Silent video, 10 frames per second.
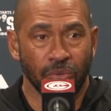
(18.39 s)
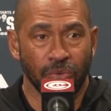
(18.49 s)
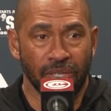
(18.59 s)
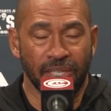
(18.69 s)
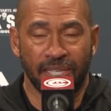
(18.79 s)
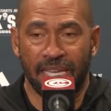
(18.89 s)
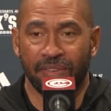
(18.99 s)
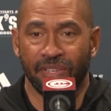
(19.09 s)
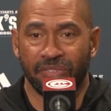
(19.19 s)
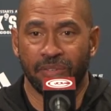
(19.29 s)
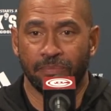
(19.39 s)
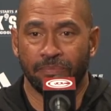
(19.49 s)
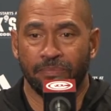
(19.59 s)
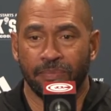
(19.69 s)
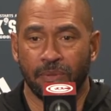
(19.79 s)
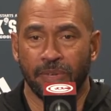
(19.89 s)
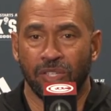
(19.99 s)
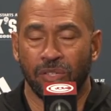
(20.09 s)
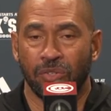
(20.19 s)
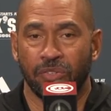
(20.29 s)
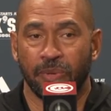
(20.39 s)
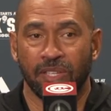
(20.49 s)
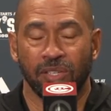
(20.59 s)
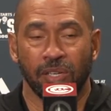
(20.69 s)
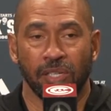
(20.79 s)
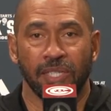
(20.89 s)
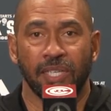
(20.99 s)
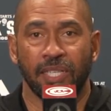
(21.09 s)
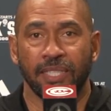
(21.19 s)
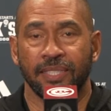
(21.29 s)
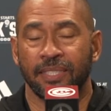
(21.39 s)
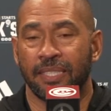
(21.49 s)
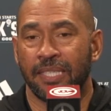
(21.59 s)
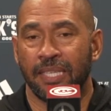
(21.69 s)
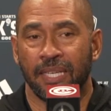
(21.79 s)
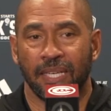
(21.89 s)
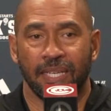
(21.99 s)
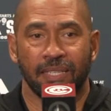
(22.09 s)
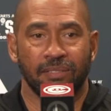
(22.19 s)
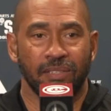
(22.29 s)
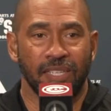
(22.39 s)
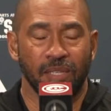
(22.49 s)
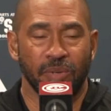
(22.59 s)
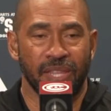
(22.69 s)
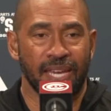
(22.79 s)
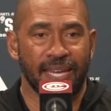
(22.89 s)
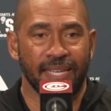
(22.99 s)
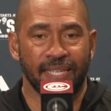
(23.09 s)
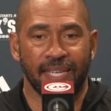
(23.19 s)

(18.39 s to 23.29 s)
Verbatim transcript: really gave us some some issues, especially early on uh, to deal with that.